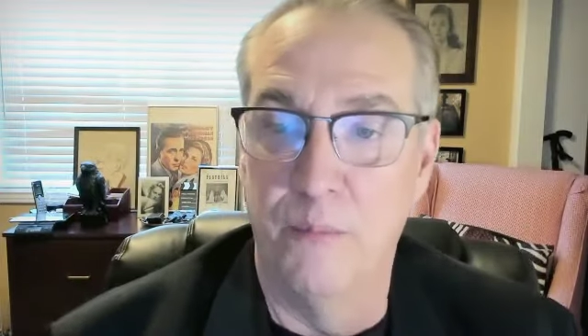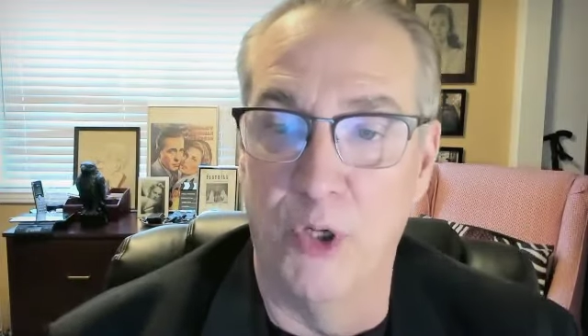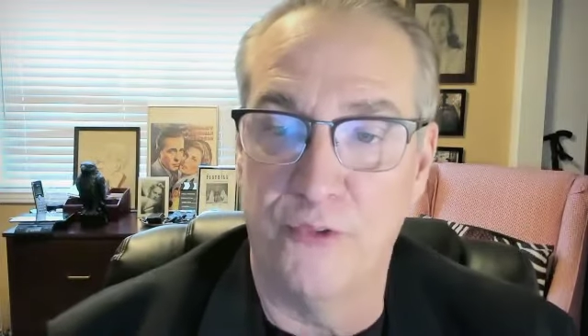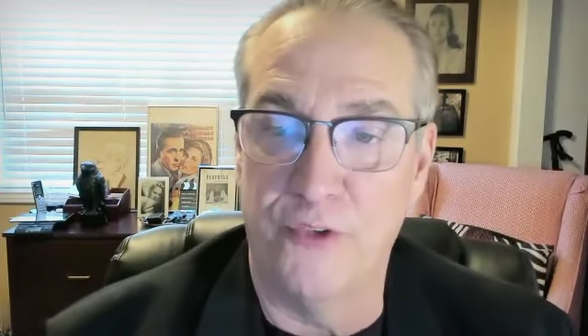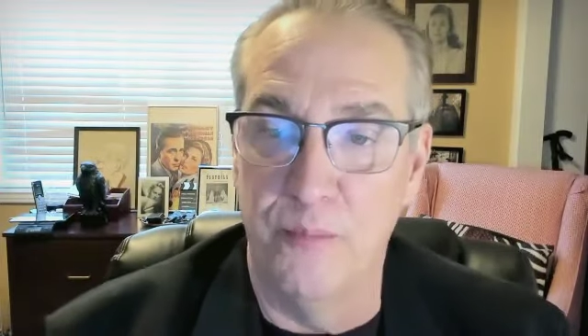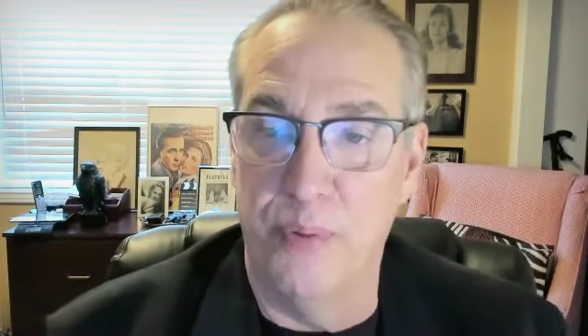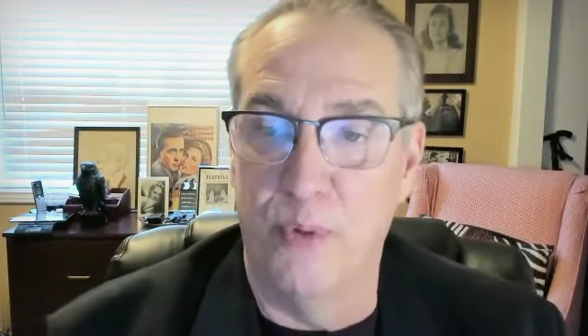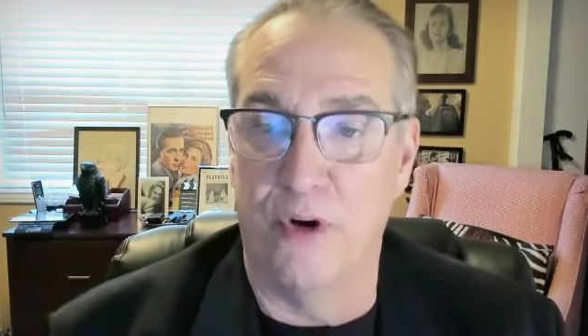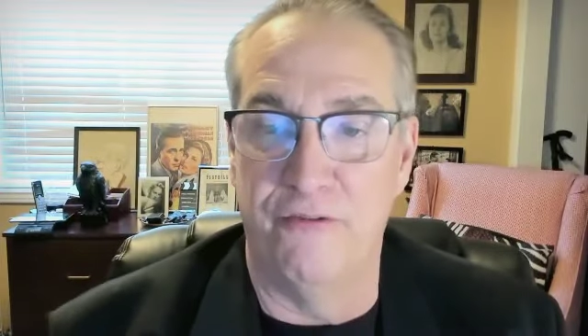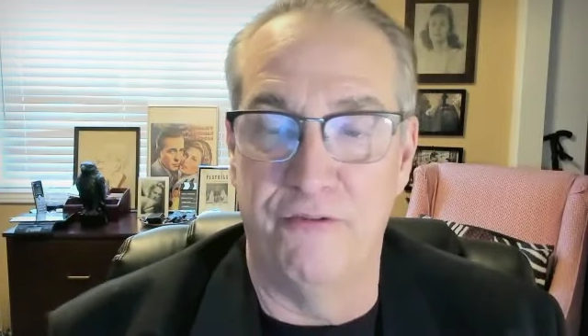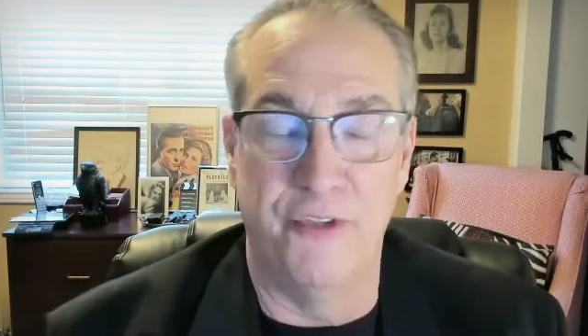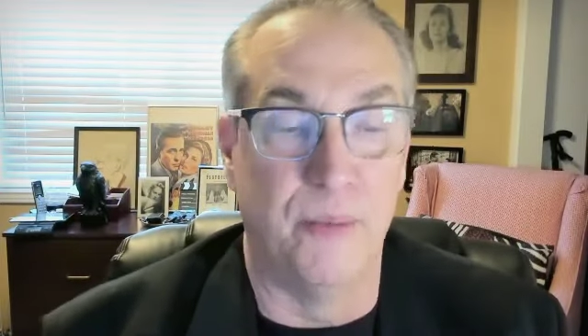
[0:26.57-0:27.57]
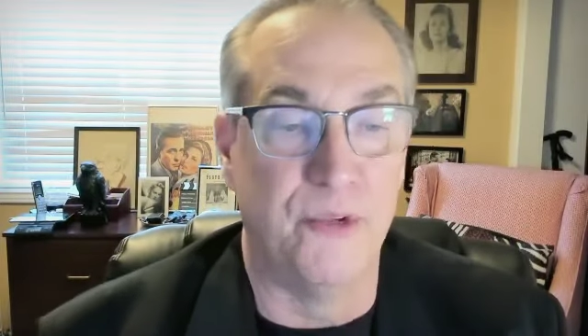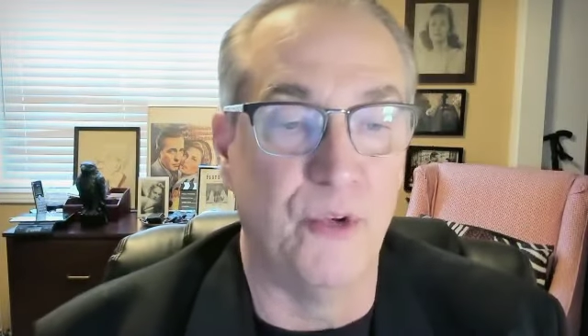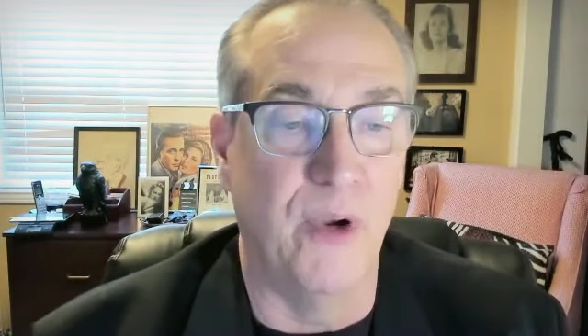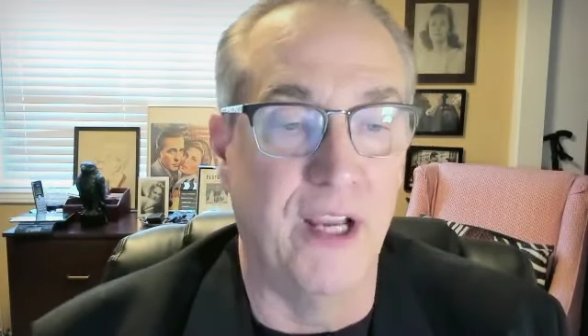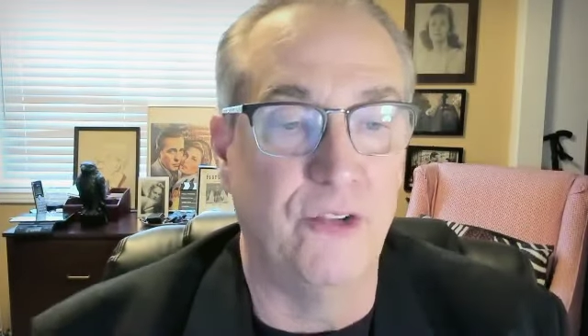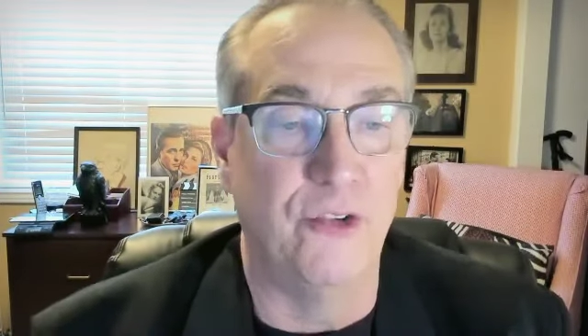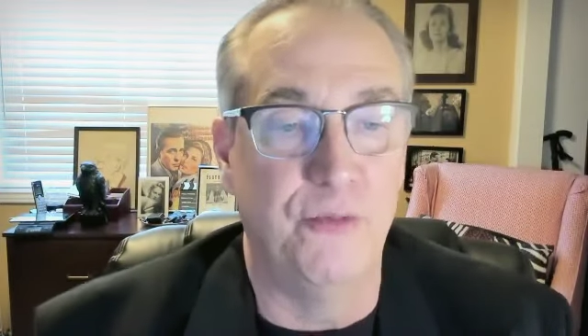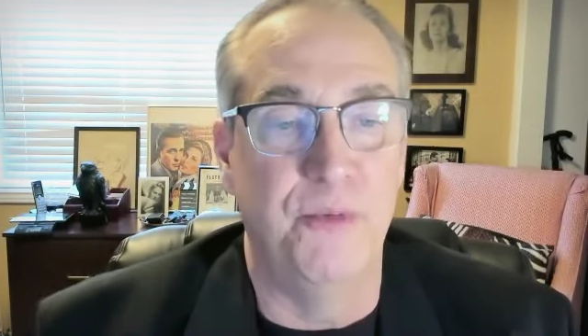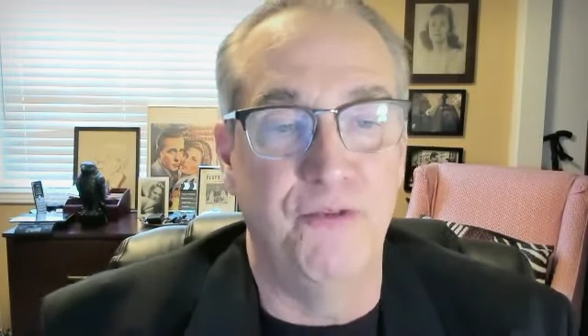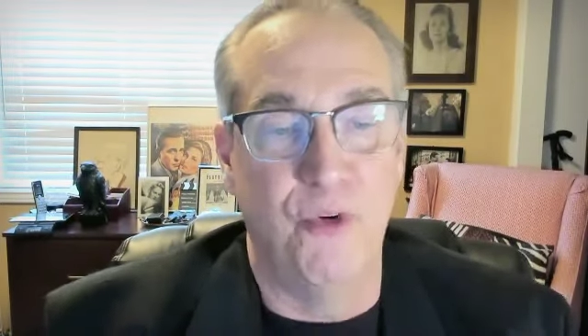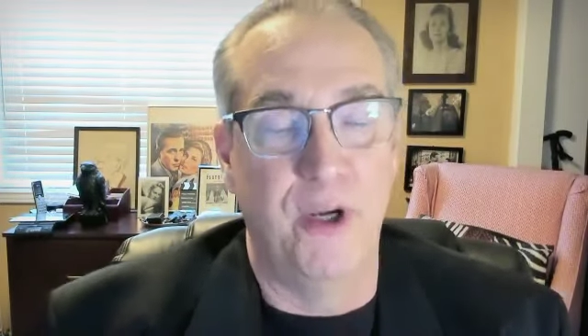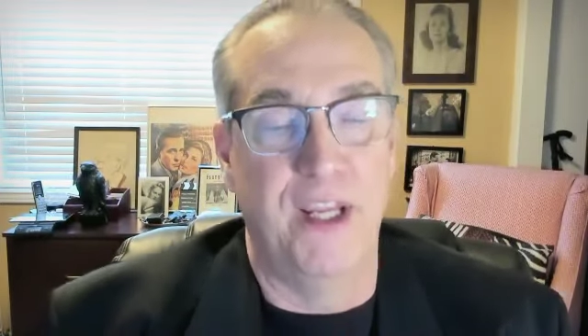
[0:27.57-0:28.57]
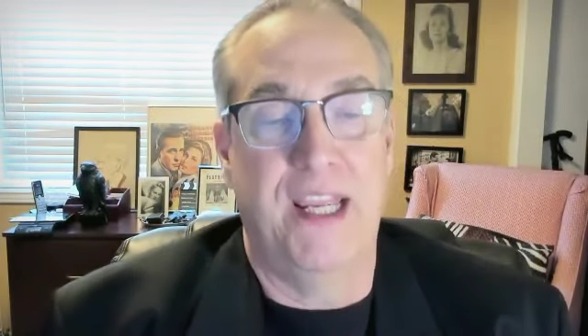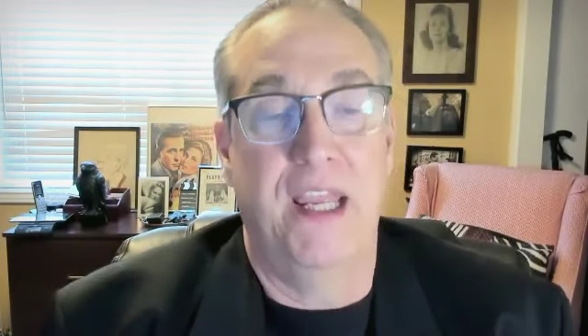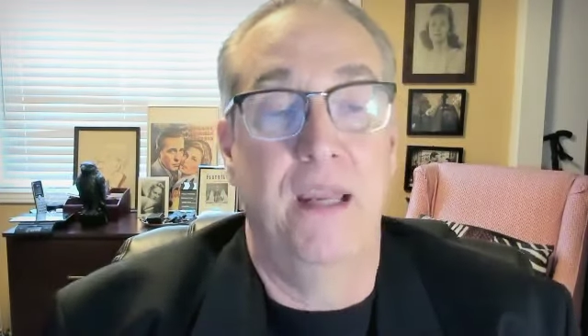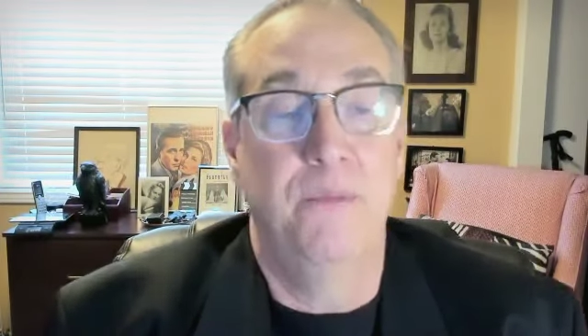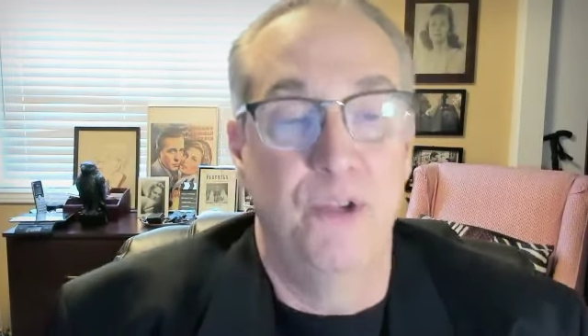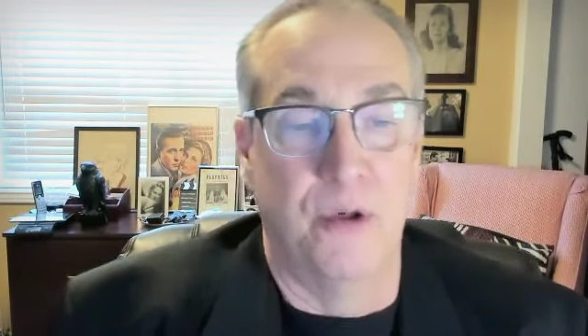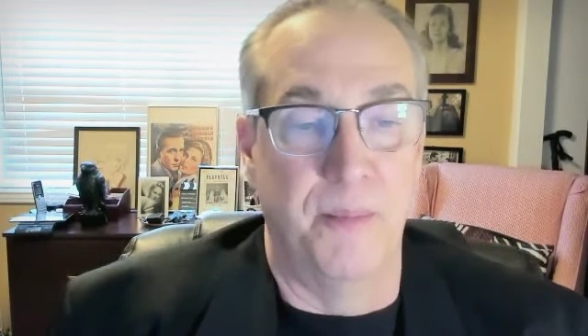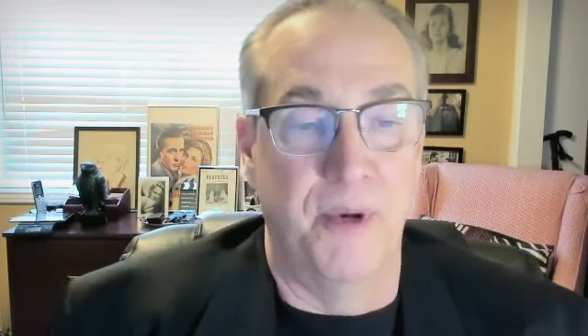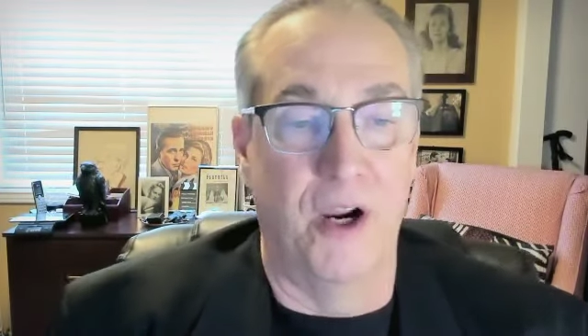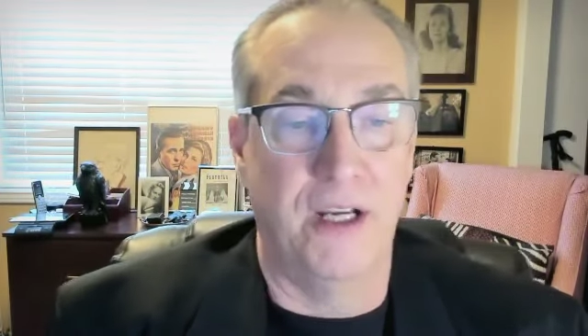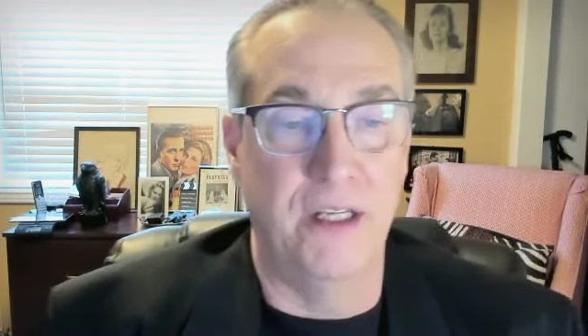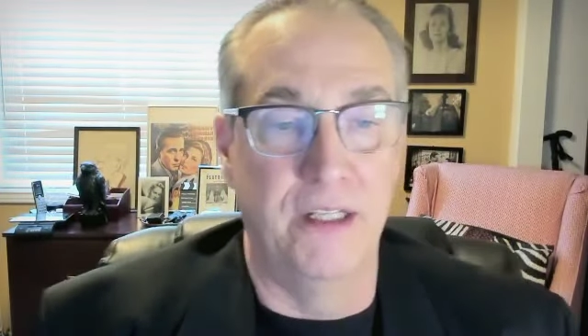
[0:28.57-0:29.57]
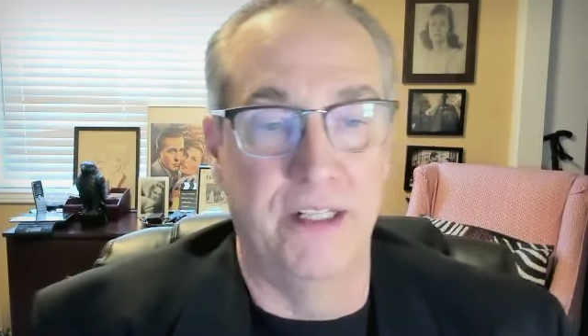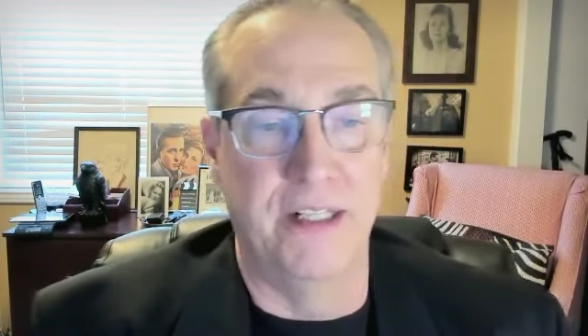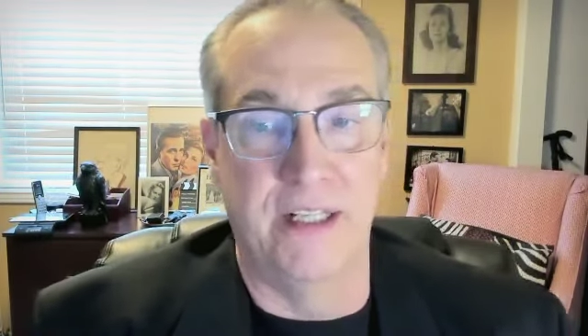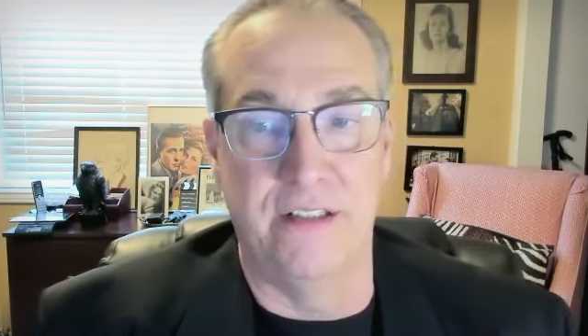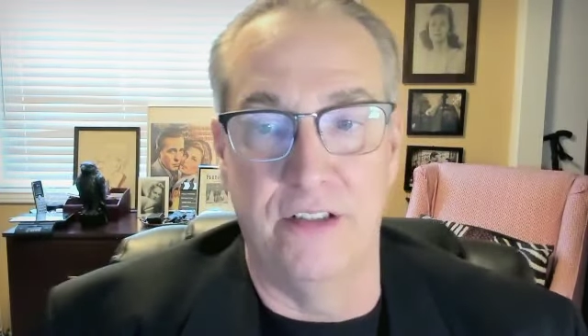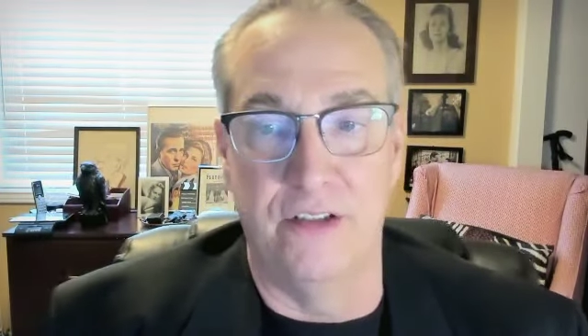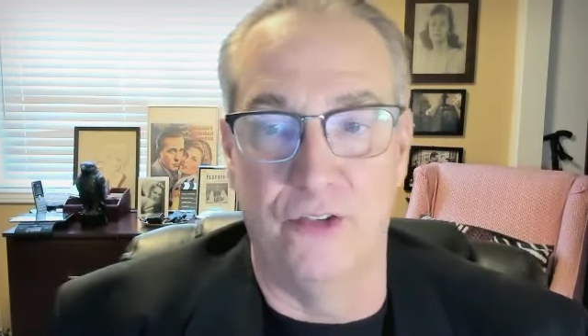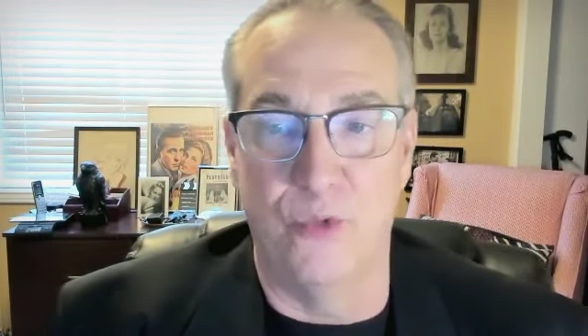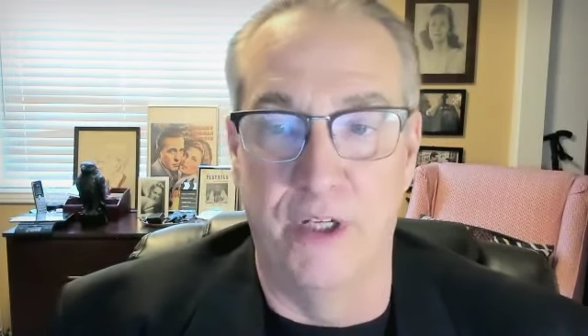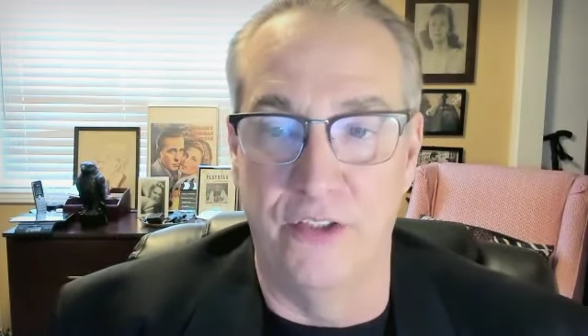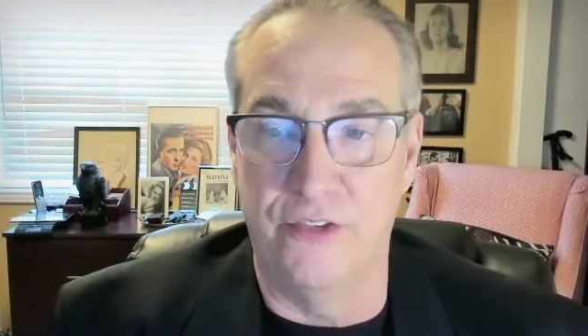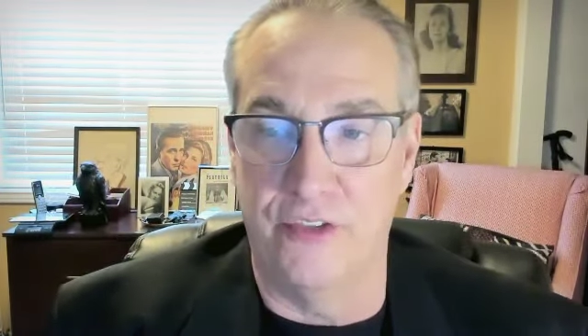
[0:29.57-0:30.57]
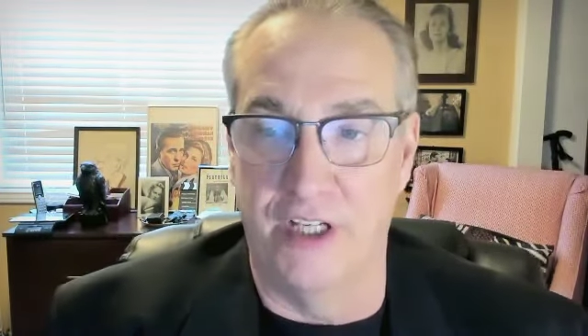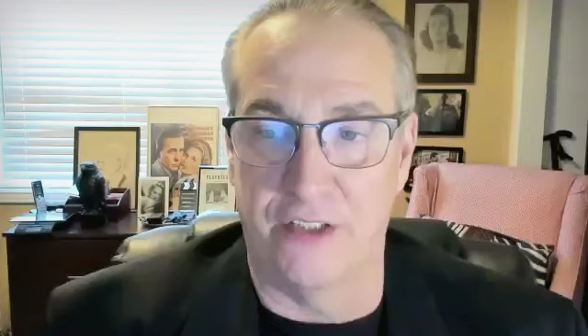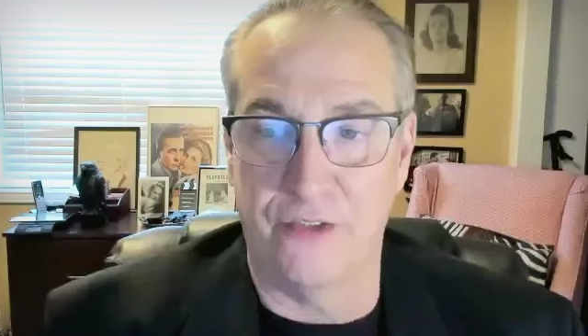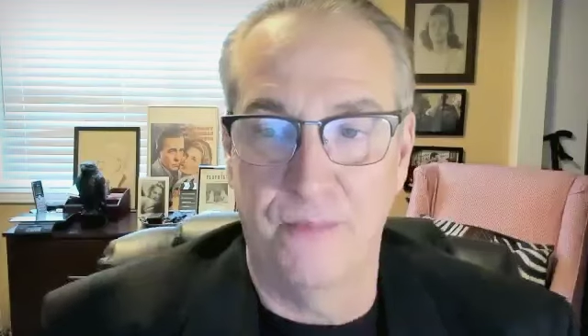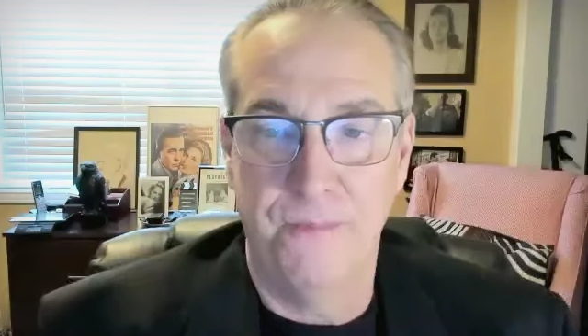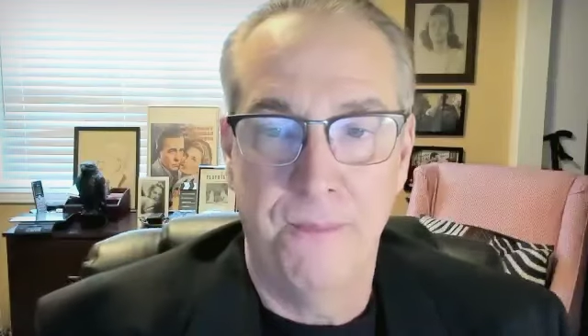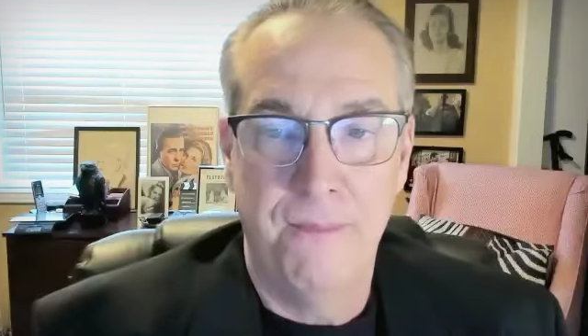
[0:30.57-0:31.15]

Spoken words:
most important film directors before he came to America in 1926.